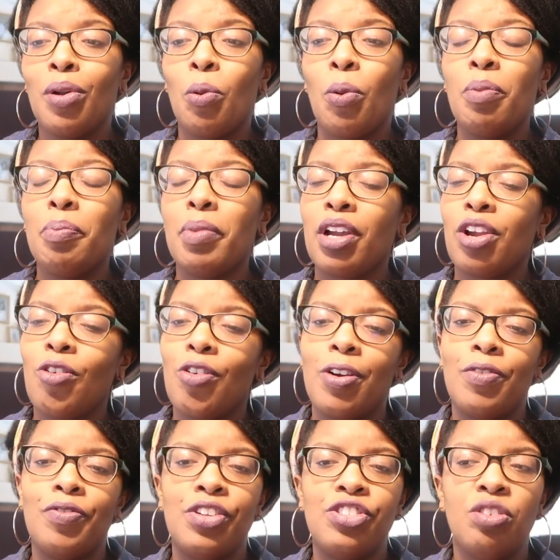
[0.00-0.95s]
With my
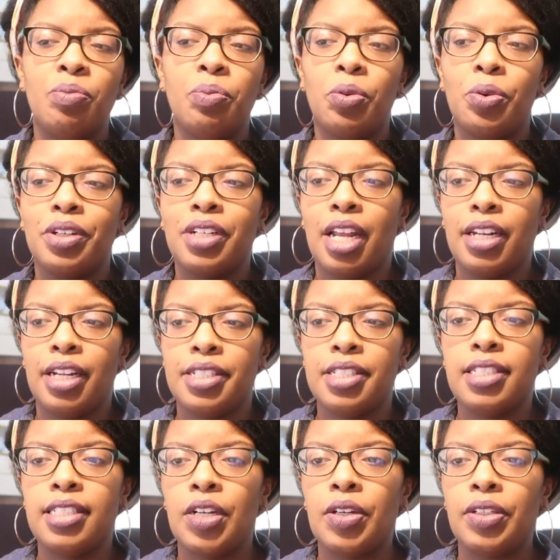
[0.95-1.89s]
career vision board, not
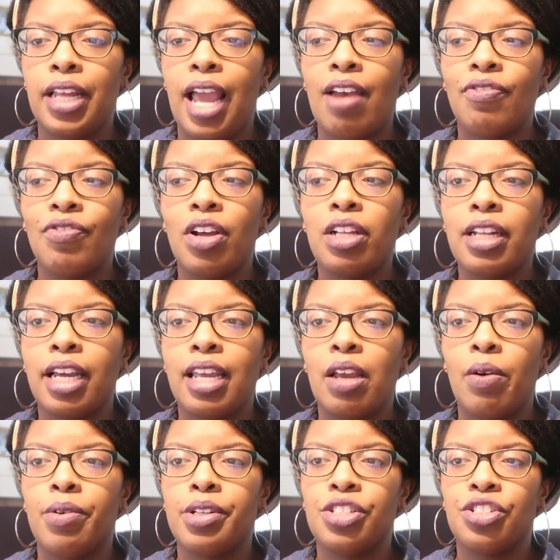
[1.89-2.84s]
necessarily. I felt like
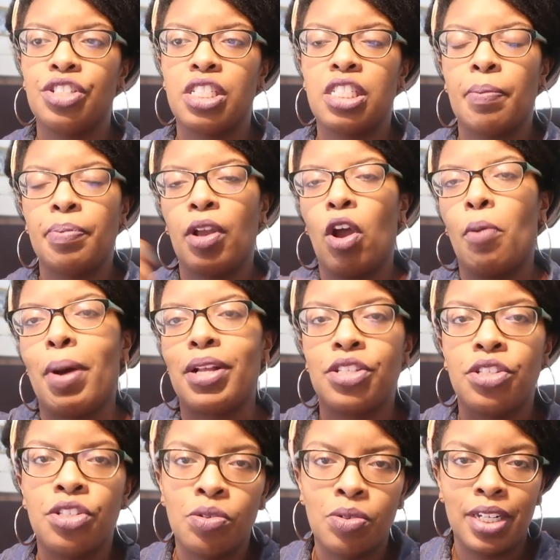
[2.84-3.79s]
it was just something on my
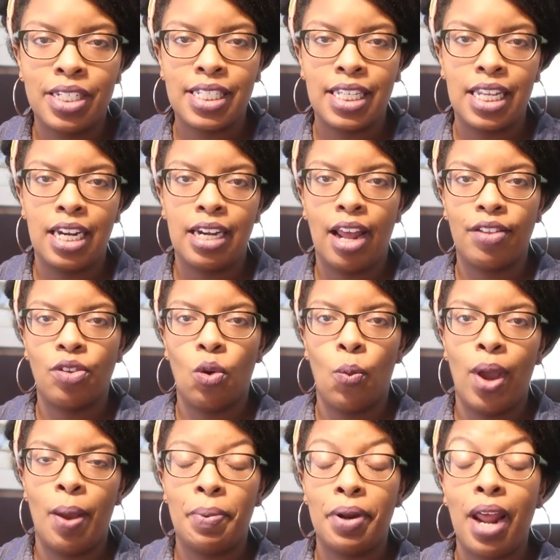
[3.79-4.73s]
to-do list to get it out the
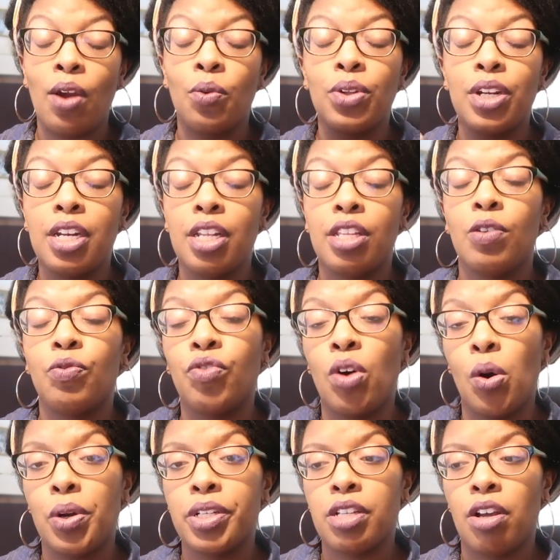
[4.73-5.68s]
way, but I really need to
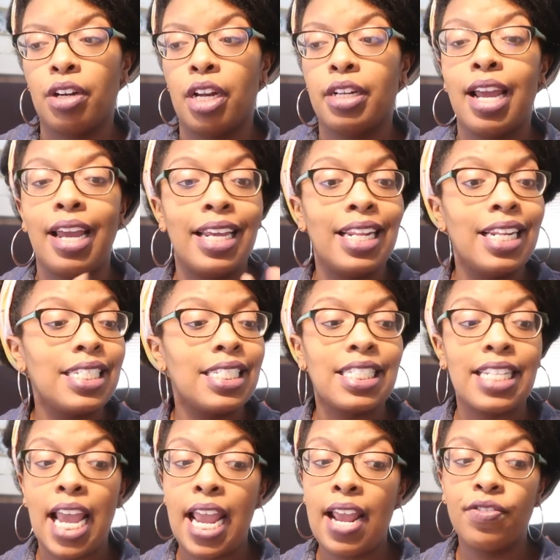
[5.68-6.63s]
focus on it. Now, it is
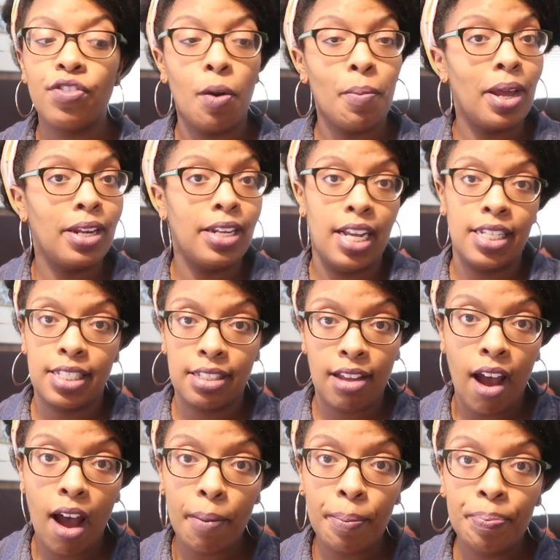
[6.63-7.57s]
saved on my
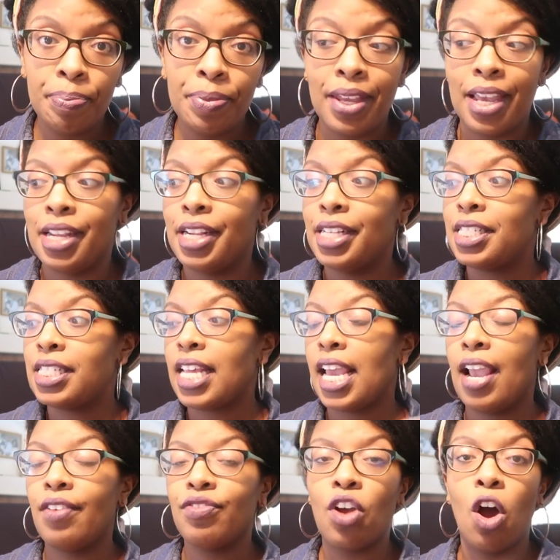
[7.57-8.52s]
desktop. It is
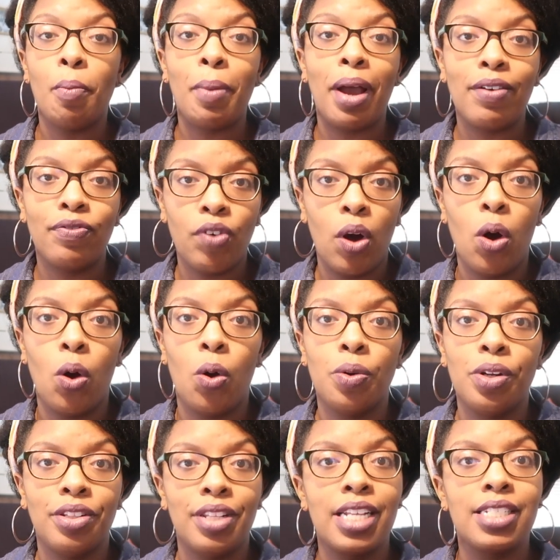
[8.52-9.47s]
saved on my
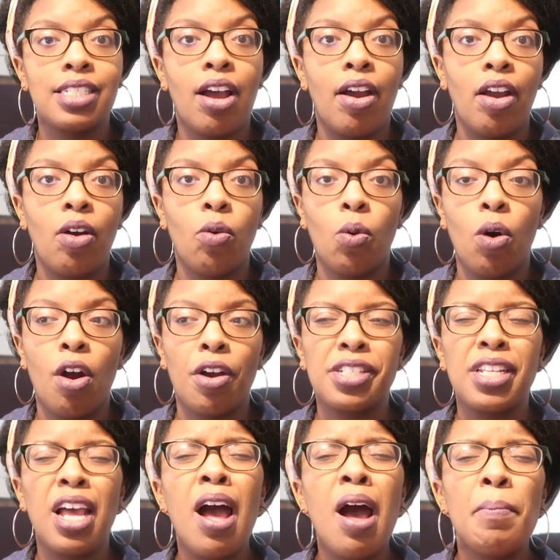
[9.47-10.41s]
phone, and that's how it
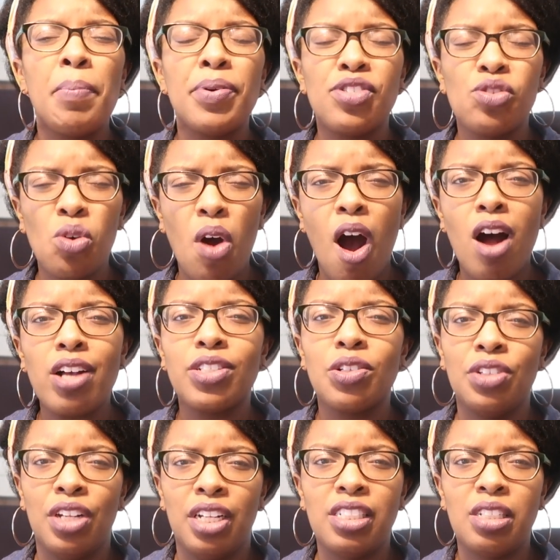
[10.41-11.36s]
works. But you
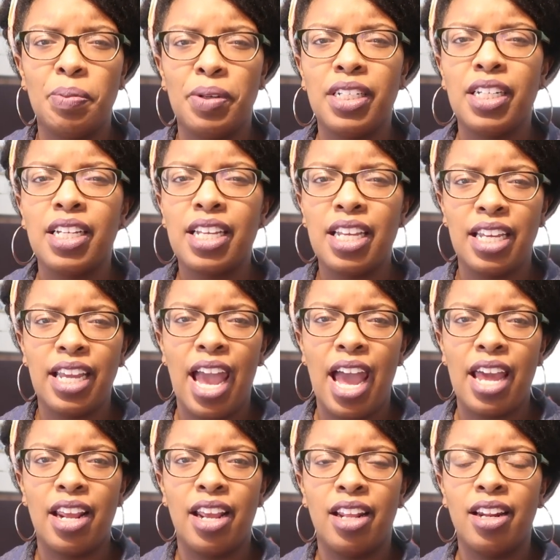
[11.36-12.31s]
also need to be looking
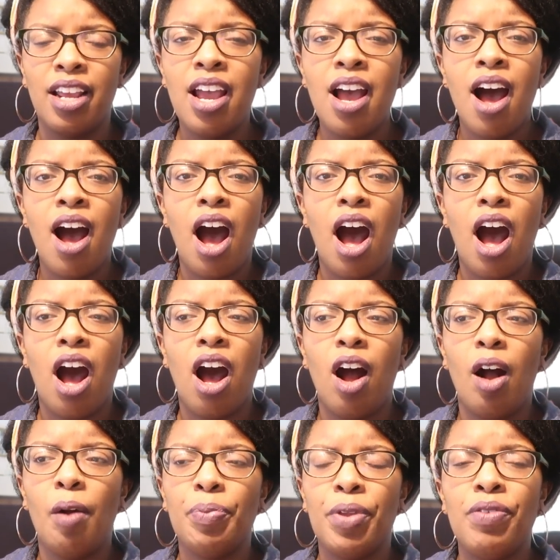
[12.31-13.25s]
at it
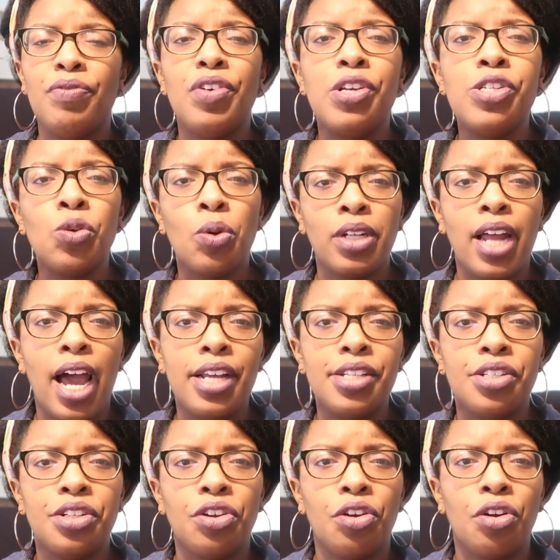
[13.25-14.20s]
and
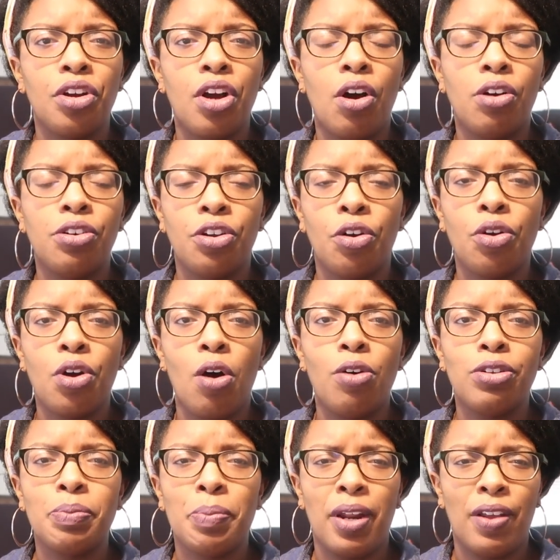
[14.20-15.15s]
visualizing your
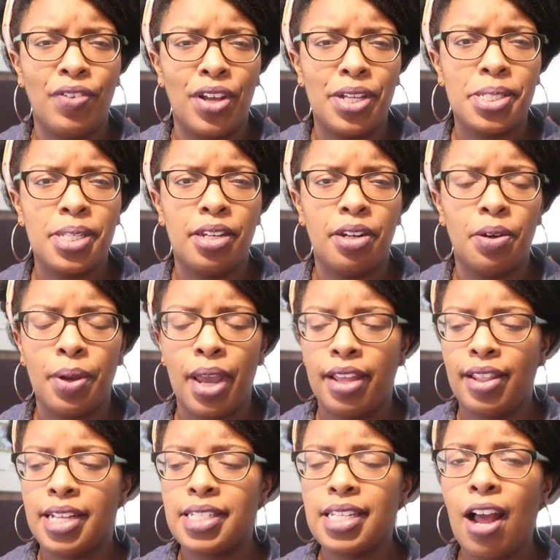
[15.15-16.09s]
goals manifesting,
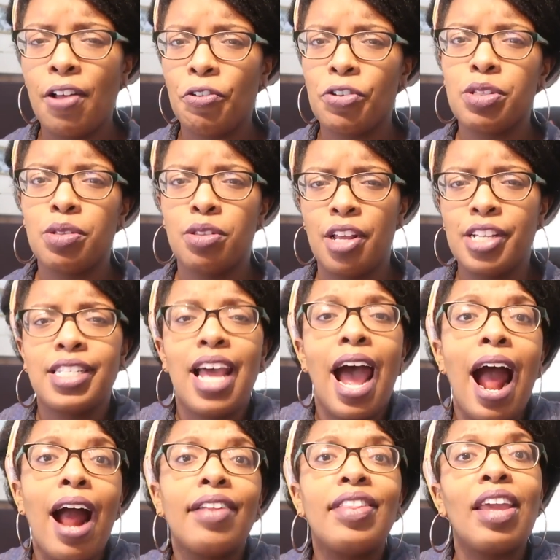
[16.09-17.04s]
okay? That's how
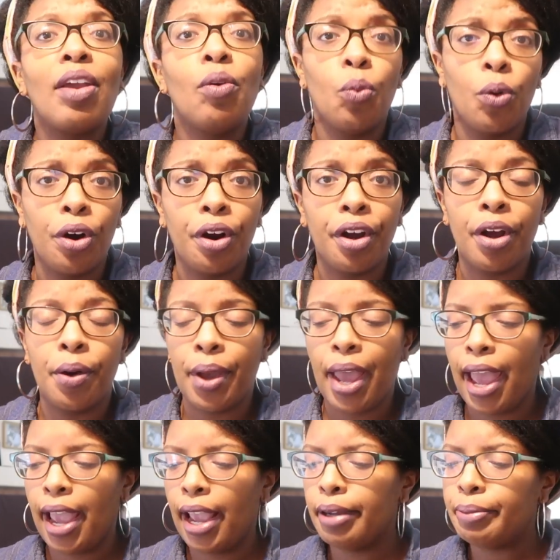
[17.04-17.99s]
they work,
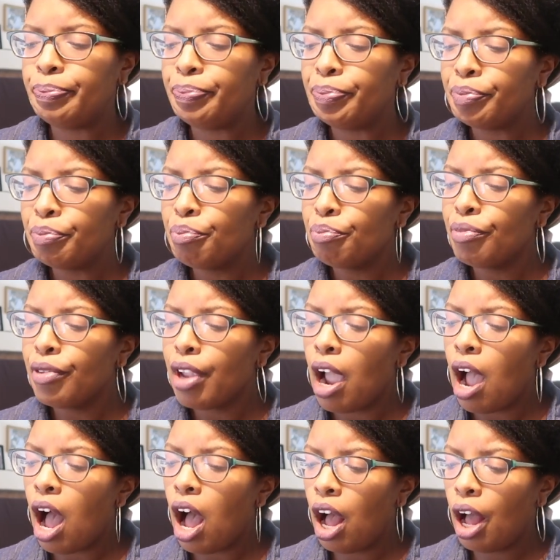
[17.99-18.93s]
okay?
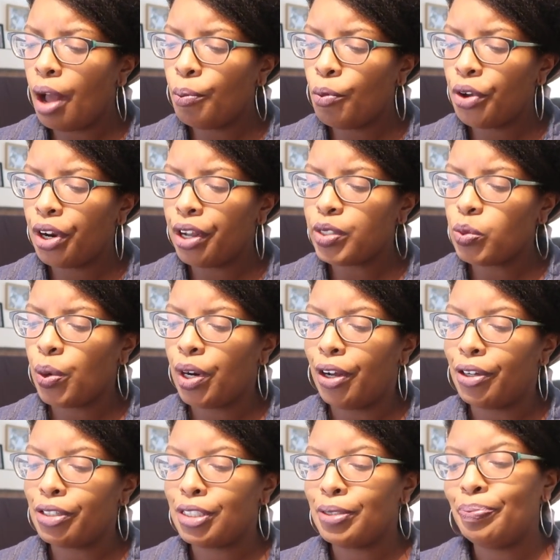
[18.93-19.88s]
What
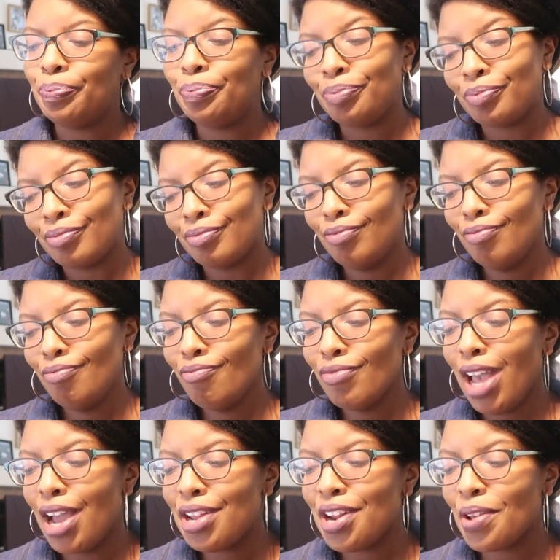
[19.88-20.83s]
else?
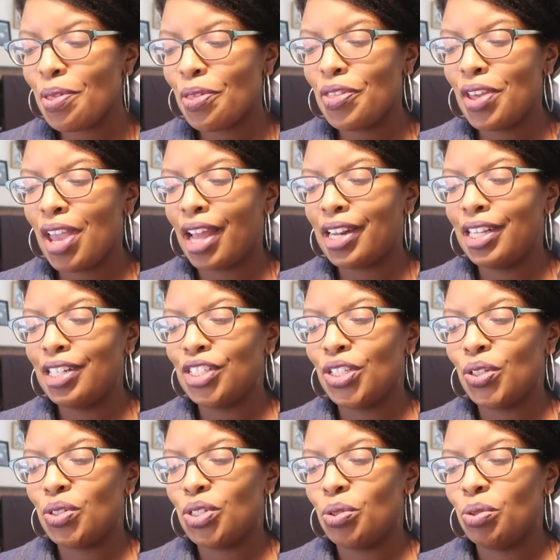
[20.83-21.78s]
Another thing I didn't
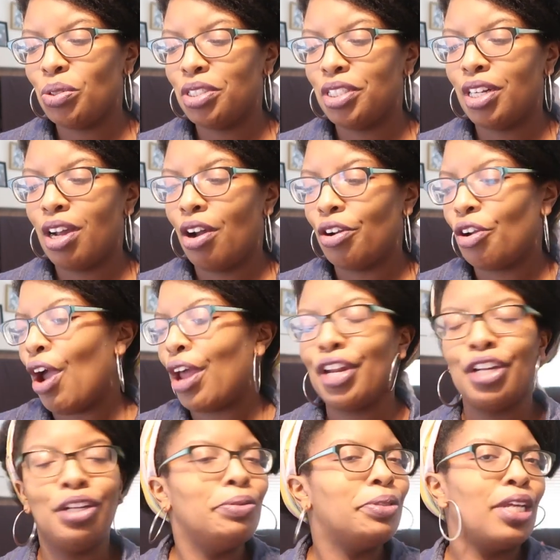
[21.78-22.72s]
do too good on, I
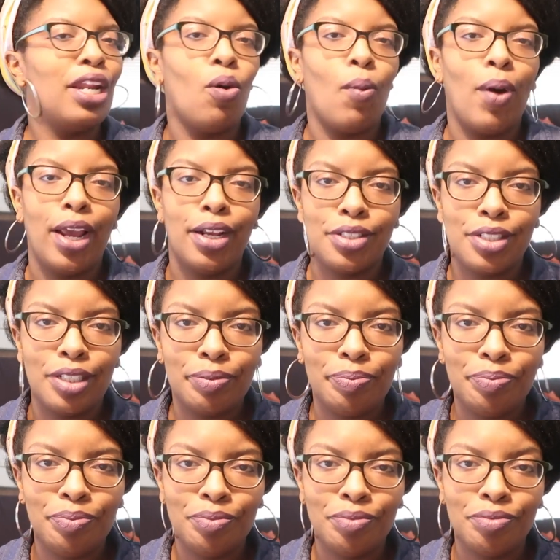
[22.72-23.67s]
didn't lose any weight.
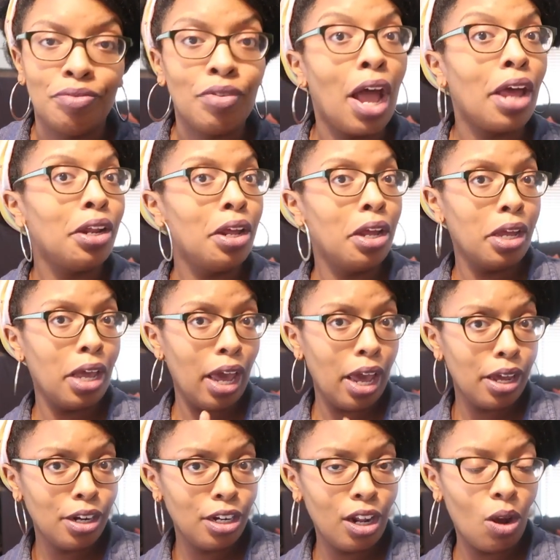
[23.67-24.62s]
No, I didn't
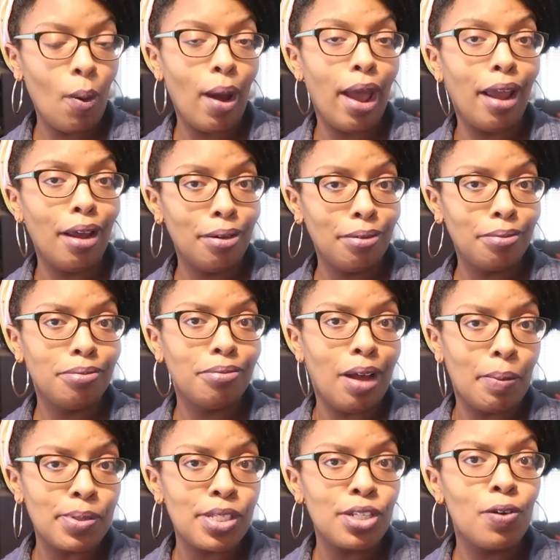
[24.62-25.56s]
gain any weight.
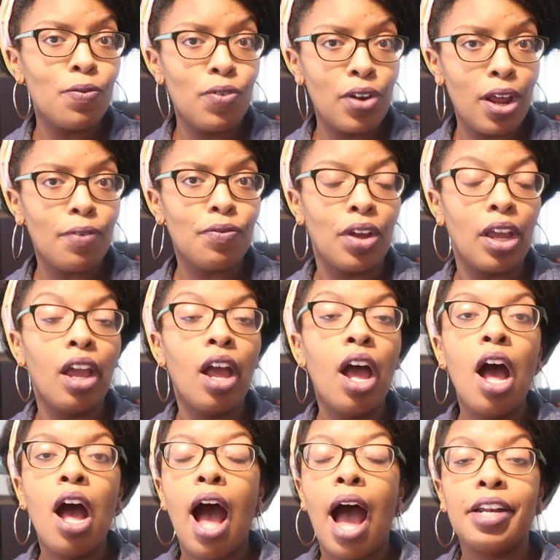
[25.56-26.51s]
I'm still fluffy.
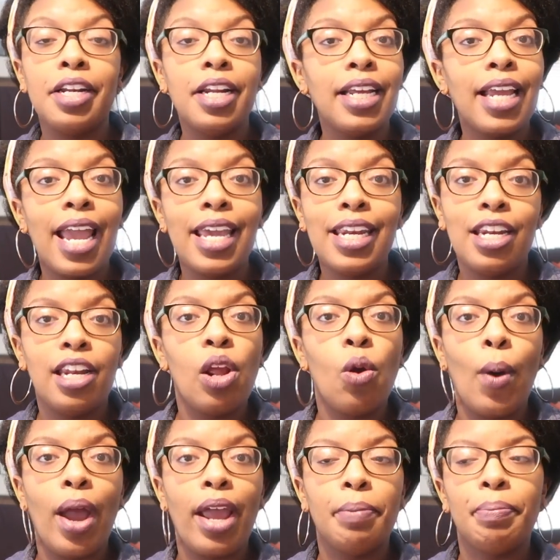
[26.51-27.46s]
I didn't gain
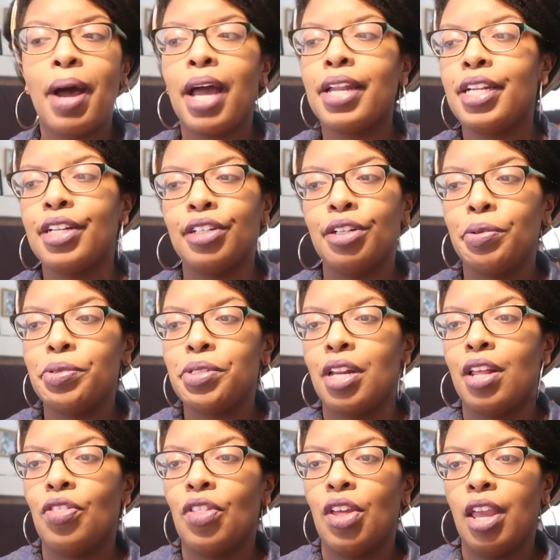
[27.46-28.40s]
any weight, but I didn't lose
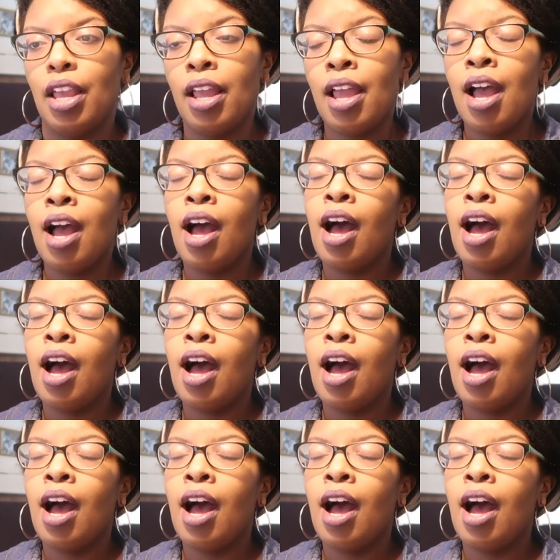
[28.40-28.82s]
anything.